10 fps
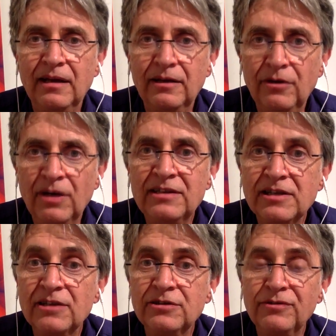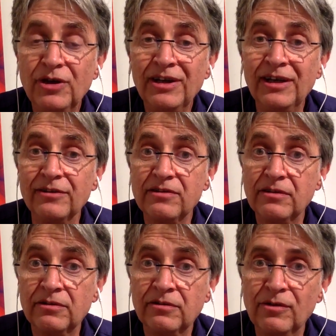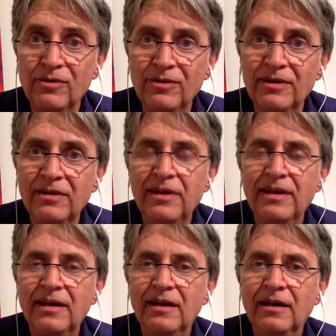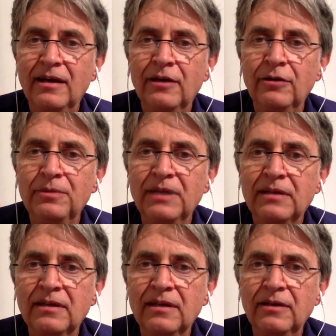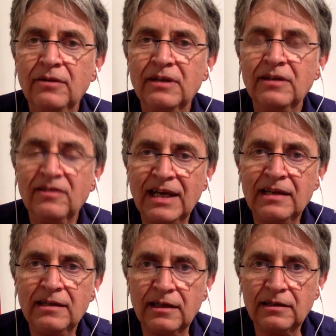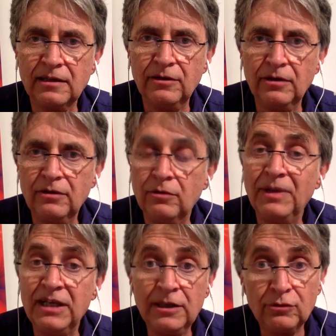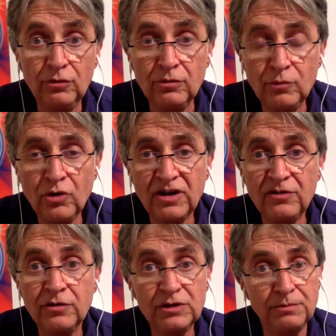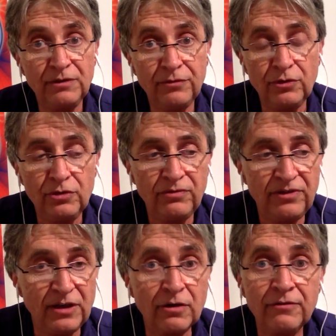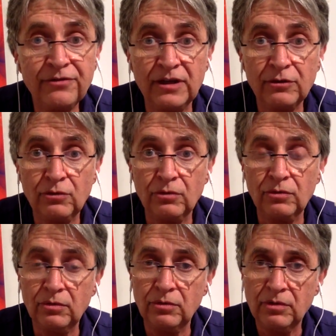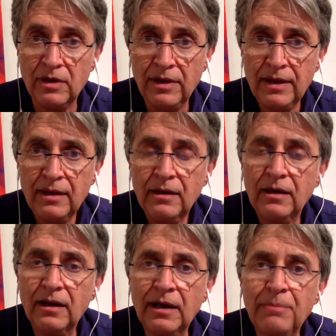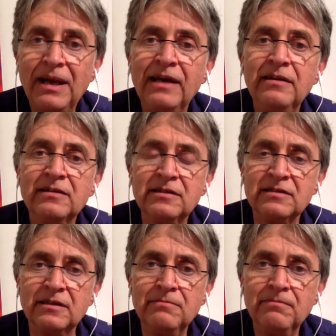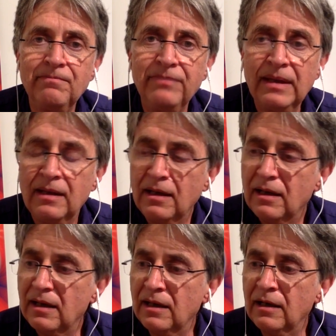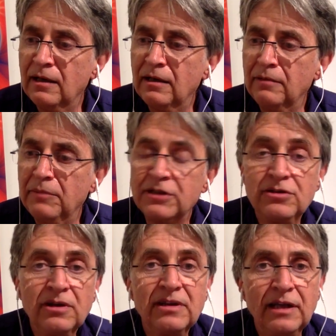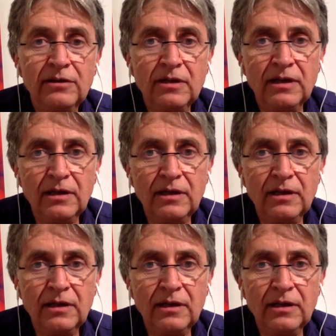You're in charge of your health, so I hope that you understand that you may need to do more research before you feel confident to apply the system, and make sure that